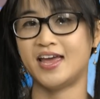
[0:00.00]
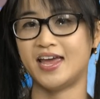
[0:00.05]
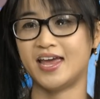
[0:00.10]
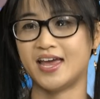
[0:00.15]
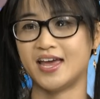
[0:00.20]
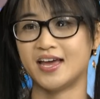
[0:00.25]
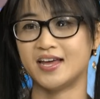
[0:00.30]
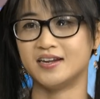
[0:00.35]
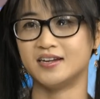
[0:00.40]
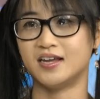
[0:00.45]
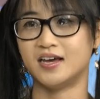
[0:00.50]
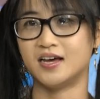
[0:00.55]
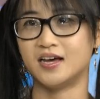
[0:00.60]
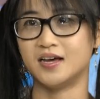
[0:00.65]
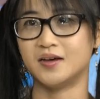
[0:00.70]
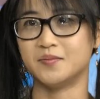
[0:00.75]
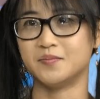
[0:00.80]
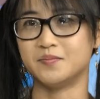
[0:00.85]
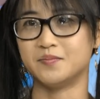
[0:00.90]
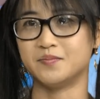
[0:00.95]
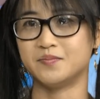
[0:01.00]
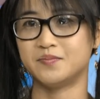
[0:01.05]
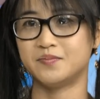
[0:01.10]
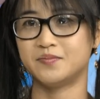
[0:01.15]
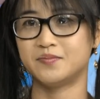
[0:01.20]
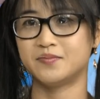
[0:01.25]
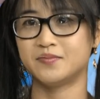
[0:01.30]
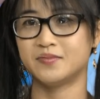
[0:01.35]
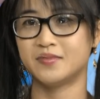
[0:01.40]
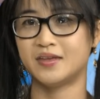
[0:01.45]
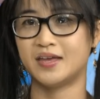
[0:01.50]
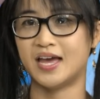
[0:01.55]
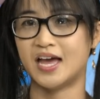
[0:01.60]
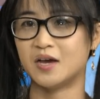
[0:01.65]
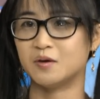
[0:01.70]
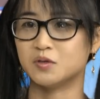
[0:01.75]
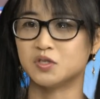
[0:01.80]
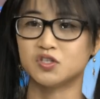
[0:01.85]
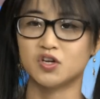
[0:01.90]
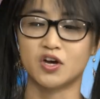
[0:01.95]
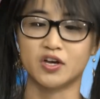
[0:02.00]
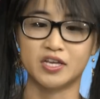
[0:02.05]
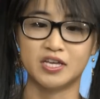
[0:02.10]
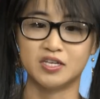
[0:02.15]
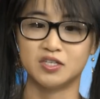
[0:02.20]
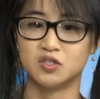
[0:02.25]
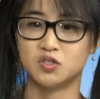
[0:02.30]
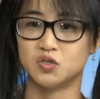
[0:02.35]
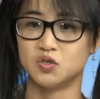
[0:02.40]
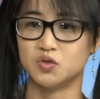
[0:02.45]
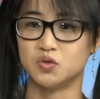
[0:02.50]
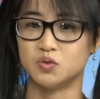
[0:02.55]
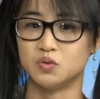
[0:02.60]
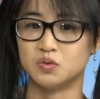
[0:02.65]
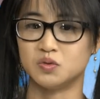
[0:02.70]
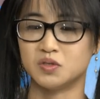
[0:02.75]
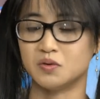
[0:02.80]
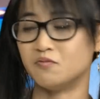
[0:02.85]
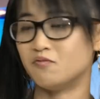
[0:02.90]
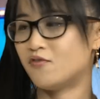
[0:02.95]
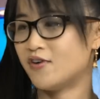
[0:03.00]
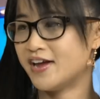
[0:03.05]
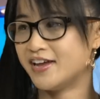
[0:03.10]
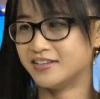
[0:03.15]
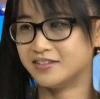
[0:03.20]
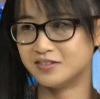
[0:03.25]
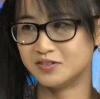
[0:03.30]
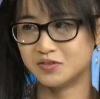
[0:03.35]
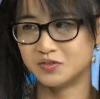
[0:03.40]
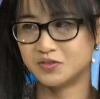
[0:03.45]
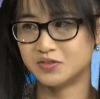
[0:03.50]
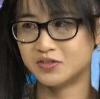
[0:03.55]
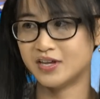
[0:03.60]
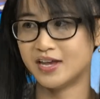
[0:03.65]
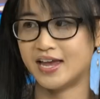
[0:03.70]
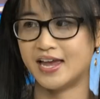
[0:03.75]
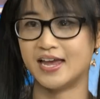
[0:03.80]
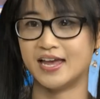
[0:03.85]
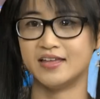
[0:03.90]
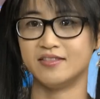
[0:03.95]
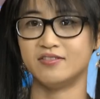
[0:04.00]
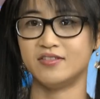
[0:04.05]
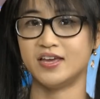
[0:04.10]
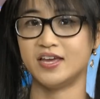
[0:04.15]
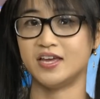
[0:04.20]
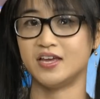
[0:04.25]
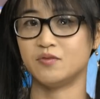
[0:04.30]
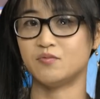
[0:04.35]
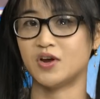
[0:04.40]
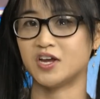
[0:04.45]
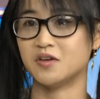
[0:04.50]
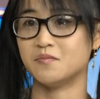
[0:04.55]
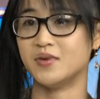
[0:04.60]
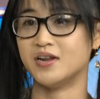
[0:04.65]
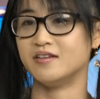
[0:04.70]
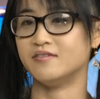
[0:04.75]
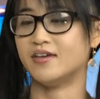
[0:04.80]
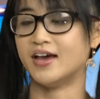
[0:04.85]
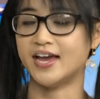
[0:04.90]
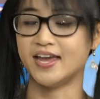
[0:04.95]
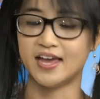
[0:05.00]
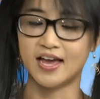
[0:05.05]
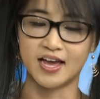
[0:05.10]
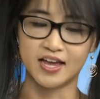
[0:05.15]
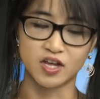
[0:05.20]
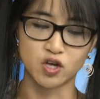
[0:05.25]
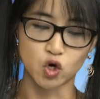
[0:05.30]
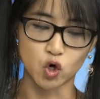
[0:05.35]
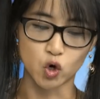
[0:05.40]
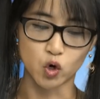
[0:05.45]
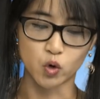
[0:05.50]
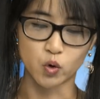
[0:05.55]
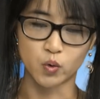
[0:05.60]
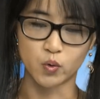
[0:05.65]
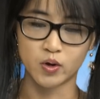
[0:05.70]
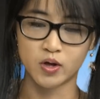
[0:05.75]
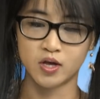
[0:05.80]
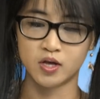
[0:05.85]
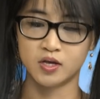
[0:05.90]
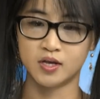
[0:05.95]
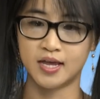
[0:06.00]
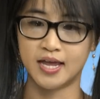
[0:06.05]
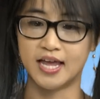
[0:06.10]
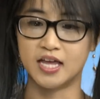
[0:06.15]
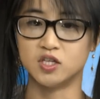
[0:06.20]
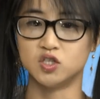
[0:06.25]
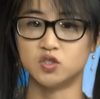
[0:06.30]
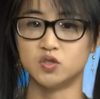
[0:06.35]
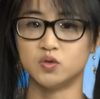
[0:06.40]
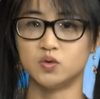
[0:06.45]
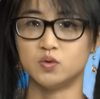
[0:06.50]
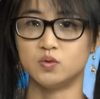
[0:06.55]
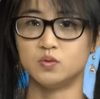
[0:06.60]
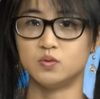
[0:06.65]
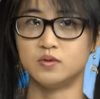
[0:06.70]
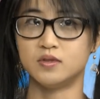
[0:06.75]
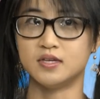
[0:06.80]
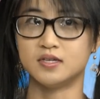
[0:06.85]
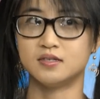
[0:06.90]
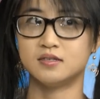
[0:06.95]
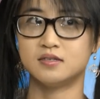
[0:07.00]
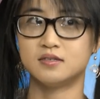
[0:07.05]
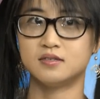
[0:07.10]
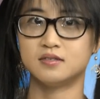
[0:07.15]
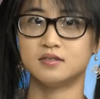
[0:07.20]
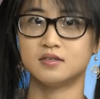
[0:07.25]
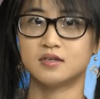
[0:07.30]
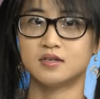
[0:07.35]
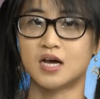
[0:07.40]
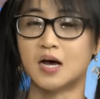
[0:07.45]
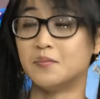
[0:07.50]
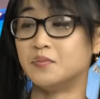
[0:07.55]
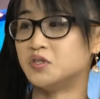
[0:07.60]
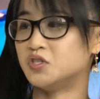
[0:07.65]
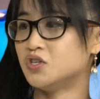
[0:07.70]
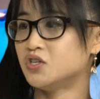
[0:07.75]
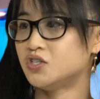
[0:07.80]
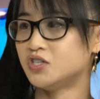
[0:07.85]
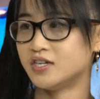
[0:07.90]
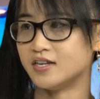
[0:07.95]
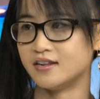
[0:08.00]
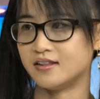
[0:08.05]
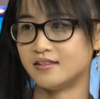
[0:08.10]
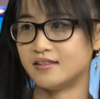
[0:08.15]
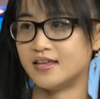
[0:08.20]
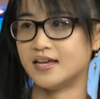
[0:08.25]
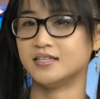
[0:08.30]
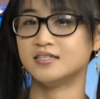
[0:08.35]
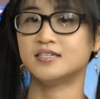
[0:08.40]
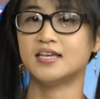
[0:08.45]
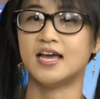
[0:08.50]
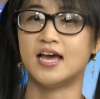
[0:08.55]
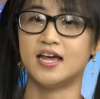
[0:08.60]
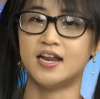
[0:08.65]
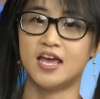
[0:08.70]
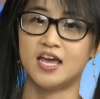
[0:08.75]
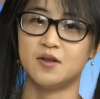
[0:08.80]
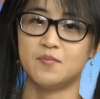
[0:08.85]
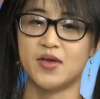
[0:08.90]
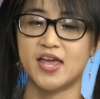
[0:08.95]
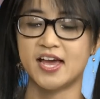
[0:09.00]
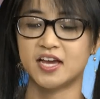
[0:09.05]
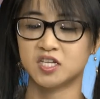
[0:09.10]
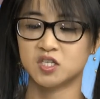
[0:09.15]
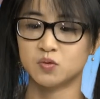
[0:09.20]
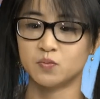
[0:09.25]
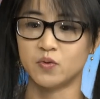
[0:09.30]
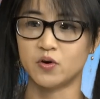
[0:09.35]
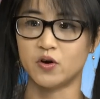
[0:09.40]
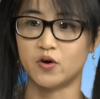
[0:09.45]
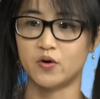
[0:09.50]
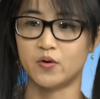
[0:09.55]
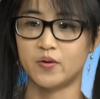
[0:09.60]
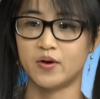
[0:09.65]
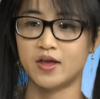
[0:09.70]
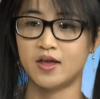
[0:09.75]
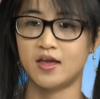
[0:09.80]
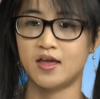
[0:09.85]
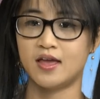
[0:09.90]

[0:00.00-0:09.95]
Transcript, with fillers: And I was talking to some friends and they recommended that I go and do this competition that's at Anime Expo.